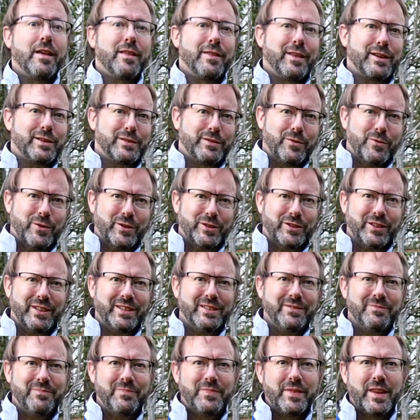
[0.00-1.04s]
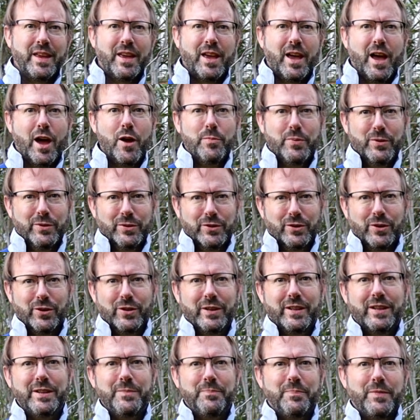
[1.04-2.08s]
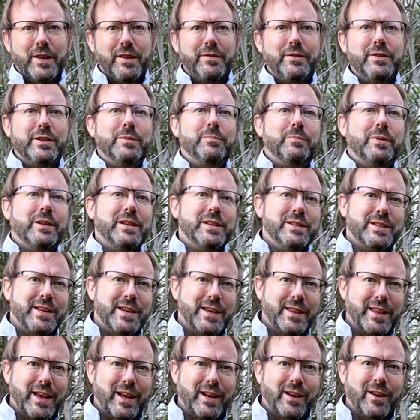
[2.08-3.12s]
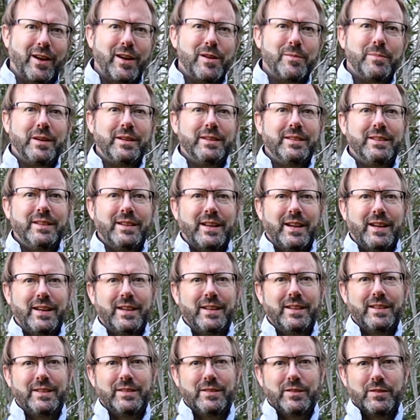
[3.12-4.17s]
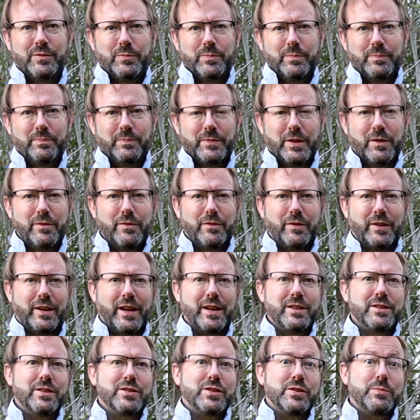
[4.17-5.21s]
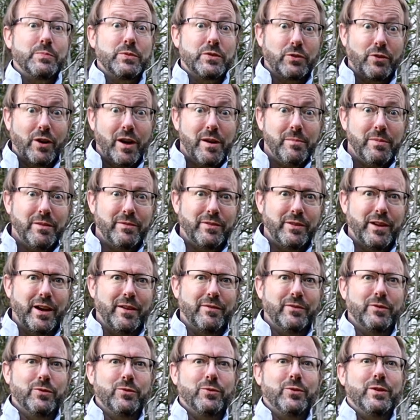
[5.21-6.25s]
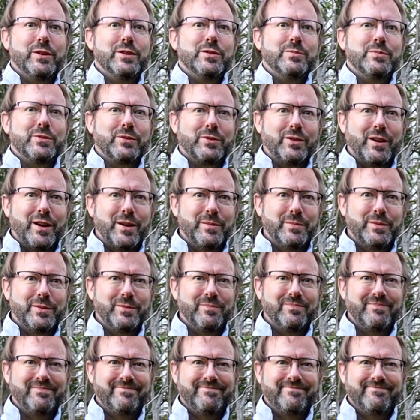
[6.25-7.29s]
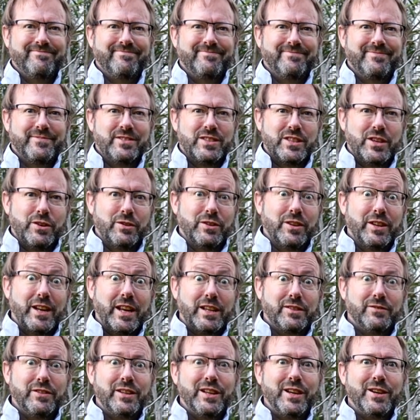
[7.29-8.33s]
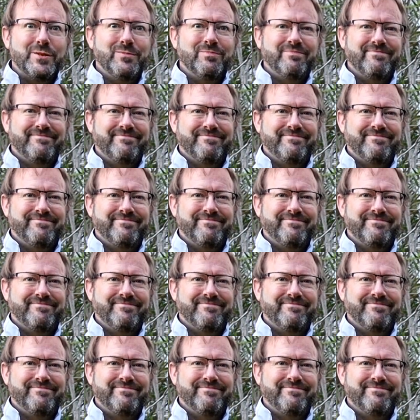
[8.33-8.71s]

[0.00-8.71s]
Thanks for watching, Hope you enjoyed it. If you did, please hit that like button and don't forget to subscribe if you haven't already subscribed. See you in the next video.